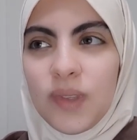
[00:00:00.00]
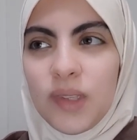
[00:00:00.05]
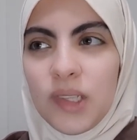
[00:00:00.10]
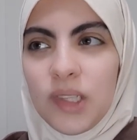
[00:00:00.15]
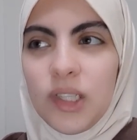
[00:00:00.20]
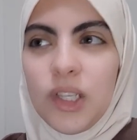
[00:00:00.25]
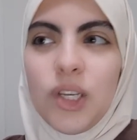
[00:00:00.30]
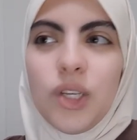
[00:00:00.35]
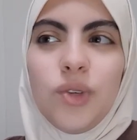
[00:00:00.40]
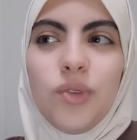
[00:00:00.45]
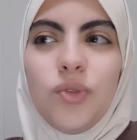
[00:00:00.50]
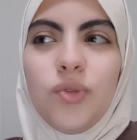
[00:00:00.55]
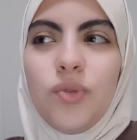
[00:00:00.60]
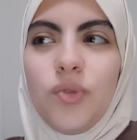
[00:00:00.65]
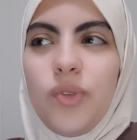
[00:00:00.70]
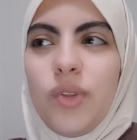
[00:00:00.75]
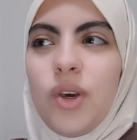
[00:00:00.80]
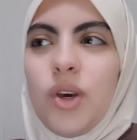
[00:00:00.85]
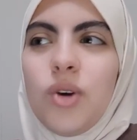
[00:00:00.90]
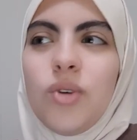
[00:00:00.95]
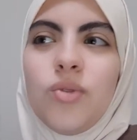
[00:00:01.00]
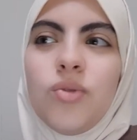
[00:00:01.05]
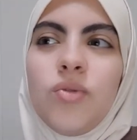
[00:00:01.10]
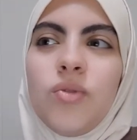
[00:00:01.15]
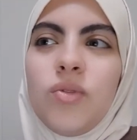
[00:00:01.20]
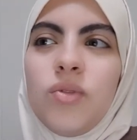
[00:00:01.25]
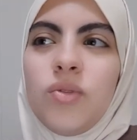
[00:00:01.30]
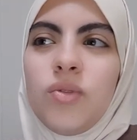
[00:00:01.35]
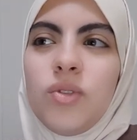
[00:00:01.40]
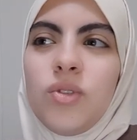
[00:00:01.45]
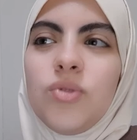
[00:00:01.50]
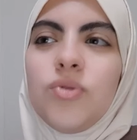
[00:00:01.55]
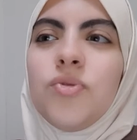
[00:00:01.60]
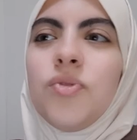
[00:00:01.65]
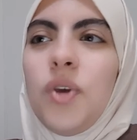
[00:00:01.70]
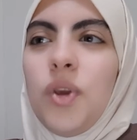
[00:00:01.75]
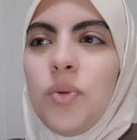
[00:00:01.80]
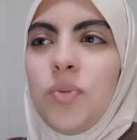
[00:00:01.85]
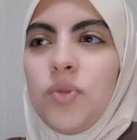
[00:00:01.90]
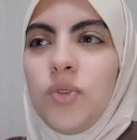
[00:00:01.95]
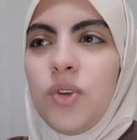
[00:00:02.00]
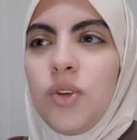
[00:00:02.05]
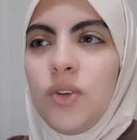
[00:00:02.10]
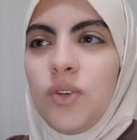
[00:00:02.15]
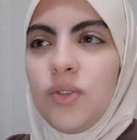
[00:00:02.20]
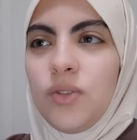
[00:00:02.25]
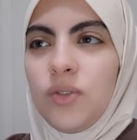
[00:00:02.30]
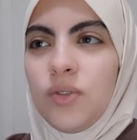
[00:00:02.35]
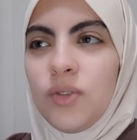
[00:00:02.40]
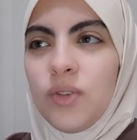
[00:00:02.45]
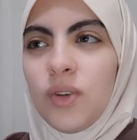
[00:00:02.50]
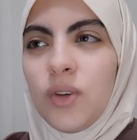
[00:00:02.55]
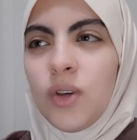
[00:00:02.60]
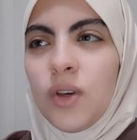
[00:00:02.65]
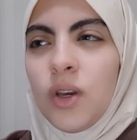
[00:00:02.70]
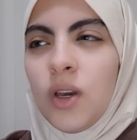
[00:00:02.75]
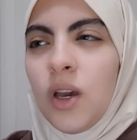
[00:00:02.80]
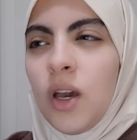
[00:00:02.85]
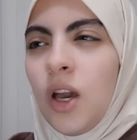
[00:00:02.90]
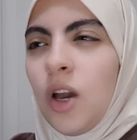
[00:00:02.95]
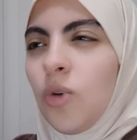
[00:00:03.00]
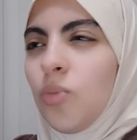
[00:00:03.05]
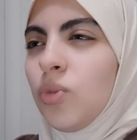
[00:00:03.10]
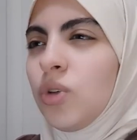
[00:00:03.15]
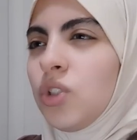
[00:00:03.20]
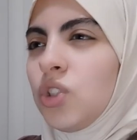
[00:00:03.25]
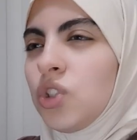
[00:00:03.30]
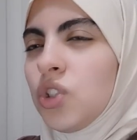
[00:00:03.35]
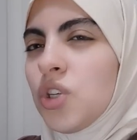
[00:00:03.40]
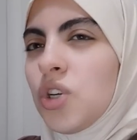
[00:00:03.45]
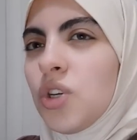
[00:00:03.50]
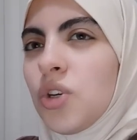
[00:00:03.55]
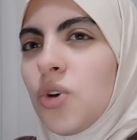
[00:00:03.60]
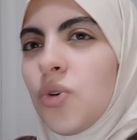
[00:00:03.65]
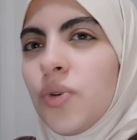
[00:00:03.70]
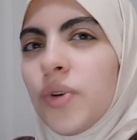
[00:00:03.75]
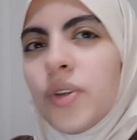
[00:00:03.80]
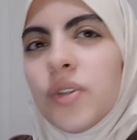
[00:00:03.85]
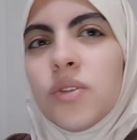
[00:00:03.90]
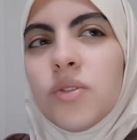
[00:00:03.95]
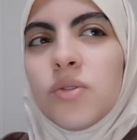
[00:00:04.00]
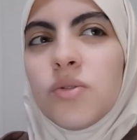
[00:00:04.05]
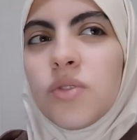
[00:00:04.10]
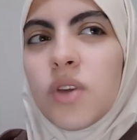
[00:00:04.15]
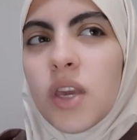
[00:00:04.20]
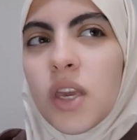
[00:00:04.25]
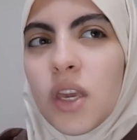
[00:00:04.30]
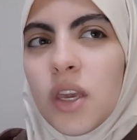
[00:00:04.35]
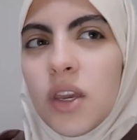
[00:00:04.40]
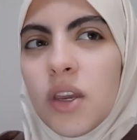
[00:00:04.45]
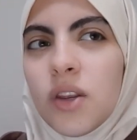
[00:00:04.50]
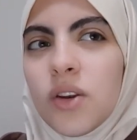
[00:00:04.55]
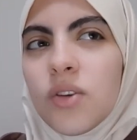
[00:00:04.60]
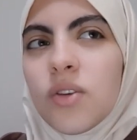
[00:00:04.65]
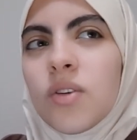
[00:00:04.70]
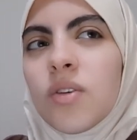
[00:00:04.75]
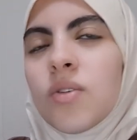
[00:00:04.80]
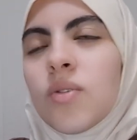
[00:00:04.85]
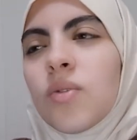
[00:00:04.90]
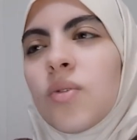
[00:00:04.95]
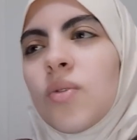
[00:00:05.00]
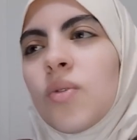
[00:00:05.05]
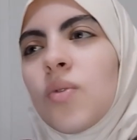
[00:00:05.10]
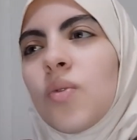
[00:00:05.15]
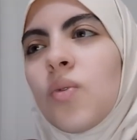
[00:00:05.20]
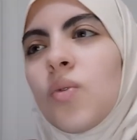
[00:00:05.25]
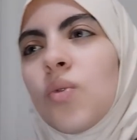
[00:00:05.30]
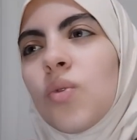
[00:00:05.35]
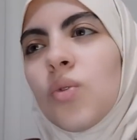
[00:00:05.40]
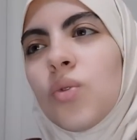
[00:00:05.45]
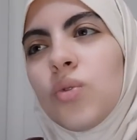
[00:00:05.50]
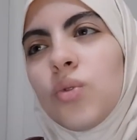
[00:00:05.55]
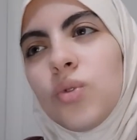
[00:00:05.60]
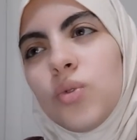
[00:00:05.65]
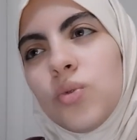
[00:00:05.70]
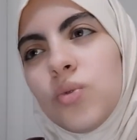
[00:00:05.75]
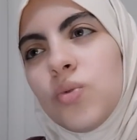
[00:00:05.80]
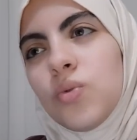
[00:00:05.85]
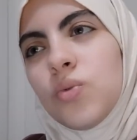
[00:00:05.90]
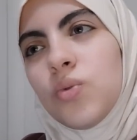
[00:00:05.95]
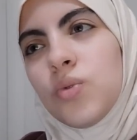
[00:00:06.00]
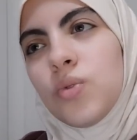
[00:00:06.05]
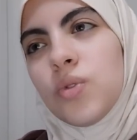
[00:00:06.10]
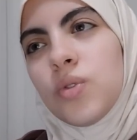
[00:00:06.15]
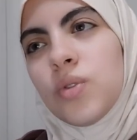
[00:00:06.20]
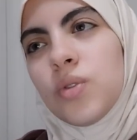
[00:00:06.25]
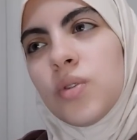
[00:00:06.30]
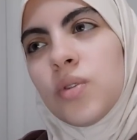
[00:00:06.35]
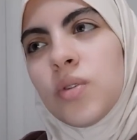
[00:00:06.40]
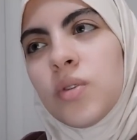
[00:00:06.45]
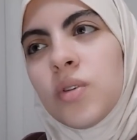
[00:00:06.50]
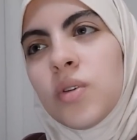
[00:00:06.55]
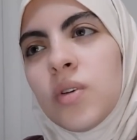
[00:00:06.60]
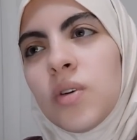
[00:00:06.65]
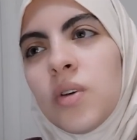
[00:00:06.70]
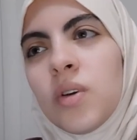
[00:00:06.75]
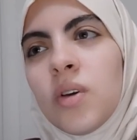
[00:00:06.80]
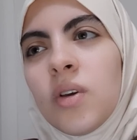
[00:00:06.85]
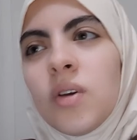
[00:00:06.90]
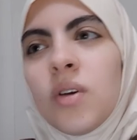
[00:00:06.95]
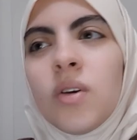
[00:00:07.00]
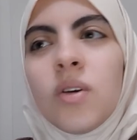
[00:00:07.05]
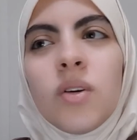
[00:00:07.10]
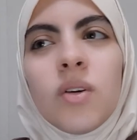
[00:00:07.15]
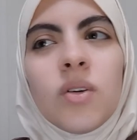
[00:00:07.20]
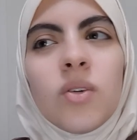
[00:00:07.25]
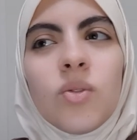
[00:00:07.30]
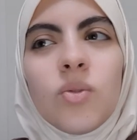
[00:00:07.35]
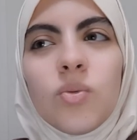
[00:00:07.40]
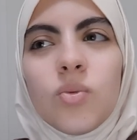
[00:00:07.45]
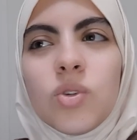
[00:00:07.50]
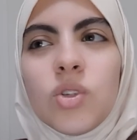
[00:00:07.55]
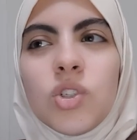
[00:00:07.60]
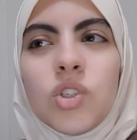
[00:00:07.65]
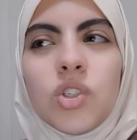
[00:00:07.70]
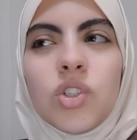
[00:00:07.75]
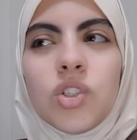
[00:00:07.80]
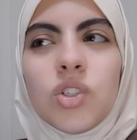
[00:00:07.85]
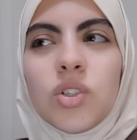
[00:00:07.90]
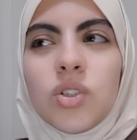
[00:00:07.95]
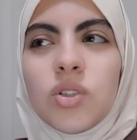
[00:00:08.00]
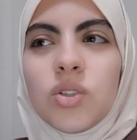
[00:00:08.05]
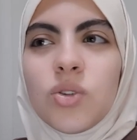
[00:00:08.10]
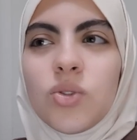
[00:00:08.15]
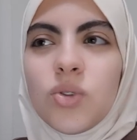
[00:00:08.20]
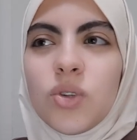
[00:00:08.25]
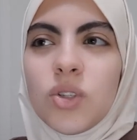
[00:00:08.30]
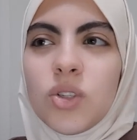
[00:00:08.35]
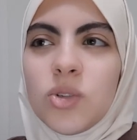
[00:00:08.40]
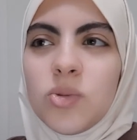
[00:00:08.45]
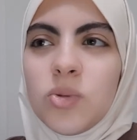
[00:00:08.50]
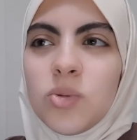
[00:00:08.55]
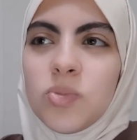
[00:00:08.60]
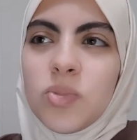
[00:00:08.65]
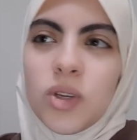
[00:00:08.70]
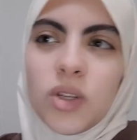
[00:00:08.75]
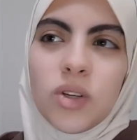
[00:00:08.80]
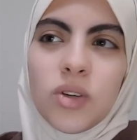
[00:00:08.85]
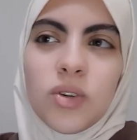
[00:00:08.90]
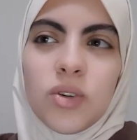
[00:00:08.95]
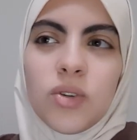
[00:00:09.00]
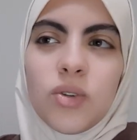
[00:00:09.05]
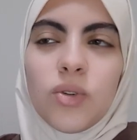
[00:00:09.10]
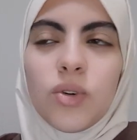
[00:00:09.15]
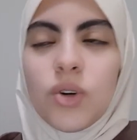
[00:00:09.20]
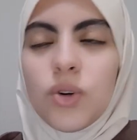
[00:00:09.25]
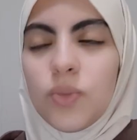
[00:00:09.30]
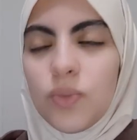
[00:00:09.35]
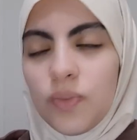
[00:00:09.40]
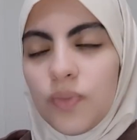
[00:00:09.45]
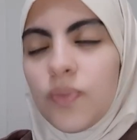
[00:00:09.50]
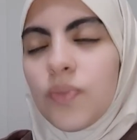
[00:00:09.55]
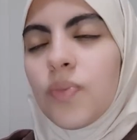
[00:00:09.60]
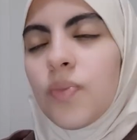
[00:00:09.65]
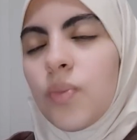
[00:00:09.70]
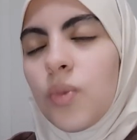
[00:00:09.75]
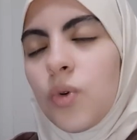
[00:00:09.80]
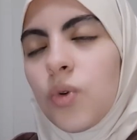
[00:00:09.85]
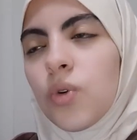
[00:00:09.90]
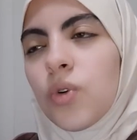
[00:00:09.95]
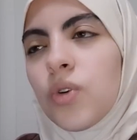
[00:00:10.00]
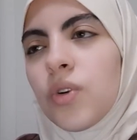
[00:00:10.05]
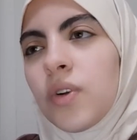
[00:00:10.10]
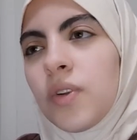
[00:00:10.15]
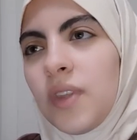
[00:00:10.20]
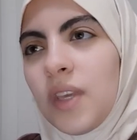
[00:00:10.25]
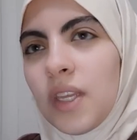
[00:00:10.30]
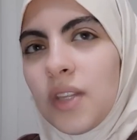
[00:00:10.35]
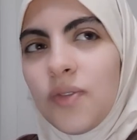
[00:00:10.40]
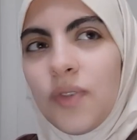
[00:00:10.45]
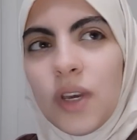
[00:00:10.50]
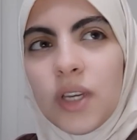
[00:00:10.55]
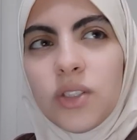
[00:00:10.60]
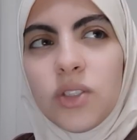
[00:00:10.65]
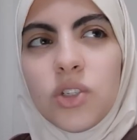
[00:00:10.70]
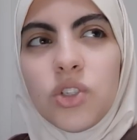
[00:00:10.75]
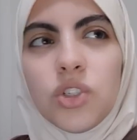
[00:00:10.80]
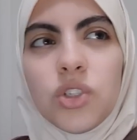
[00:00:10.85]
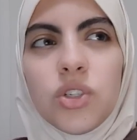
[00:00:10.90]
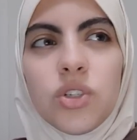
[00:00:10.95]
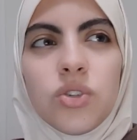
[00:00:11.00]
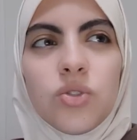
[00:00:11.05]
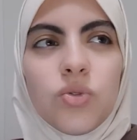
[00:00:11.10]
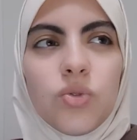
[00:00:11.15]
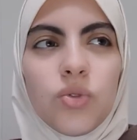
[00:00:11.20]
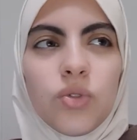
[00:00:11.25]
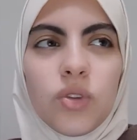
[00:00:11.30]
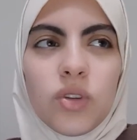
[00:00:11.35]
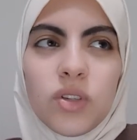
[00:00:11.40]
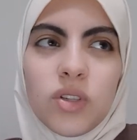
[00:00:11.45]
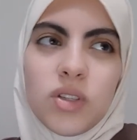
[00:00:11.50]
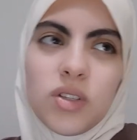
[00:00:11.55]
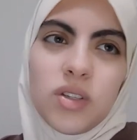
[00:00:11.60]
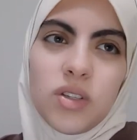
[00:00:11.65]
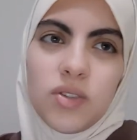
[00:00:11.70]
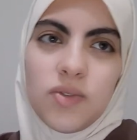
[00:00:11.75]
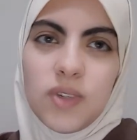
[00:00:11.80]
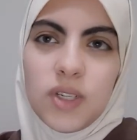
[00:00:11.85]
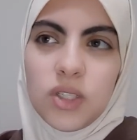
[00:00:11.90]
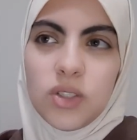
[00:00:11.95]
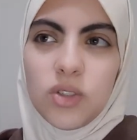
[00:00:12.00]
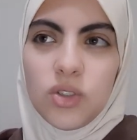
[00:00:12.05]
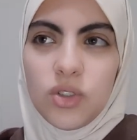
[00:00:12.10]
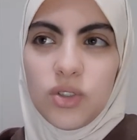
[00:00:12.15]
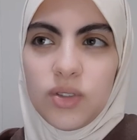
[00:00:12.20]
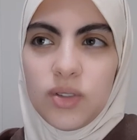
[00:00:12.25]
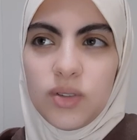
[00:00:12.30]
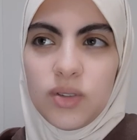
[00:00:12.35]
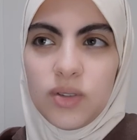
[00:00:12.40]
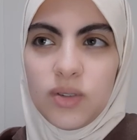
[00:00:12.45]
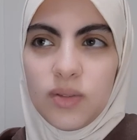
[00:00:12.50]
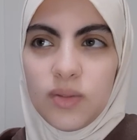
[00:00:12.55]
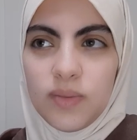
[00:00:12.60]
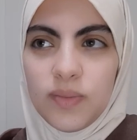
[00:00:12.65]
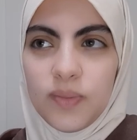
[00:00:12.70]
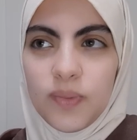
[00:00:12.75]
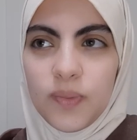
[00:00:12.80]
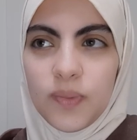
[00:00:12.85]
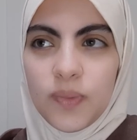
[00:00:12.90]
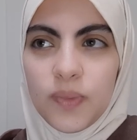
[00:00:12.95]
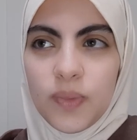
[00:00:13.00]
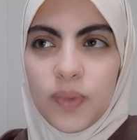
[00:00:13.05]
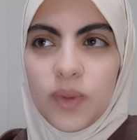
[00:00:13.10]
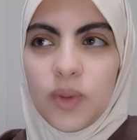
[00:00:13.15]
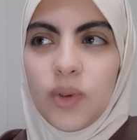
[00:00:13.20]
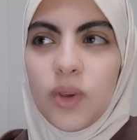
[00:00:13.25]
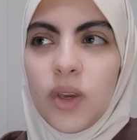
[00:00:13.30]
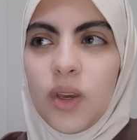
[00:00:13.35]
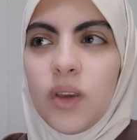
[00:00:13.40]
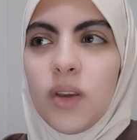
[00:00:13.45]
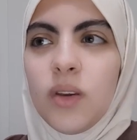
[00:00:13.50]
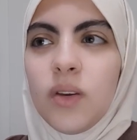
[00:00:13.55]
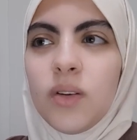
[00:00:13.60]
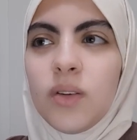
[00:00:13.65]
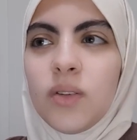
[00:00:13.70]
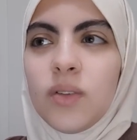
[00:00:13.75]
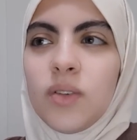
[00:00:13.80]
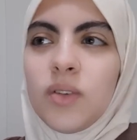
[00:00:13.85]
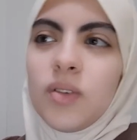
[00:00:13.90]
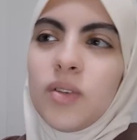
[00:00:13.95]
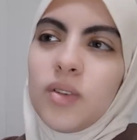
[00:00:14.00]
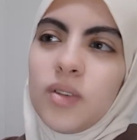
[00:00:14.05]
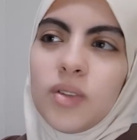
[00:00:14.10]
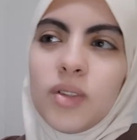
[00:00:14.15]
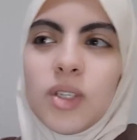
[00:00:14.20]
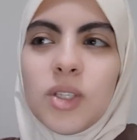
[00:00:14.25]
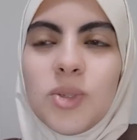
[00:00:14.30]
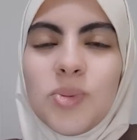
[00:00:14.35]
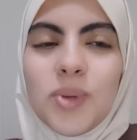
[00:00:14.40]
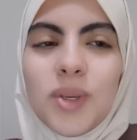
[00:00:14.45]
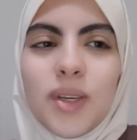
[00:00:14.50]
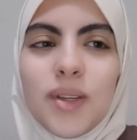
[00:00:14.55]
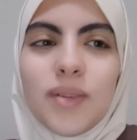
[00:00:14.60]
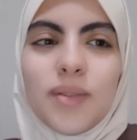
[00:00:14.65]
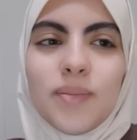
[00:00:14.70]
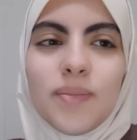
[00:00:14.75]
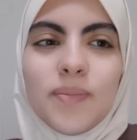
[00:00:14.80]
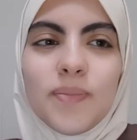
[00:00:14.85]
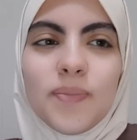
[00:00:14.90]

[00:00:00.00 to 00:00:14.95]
life without your family. How much are you going to gain or lose? Which is going to be better or more, the advantages or the disadvantages? Okay, let's begin.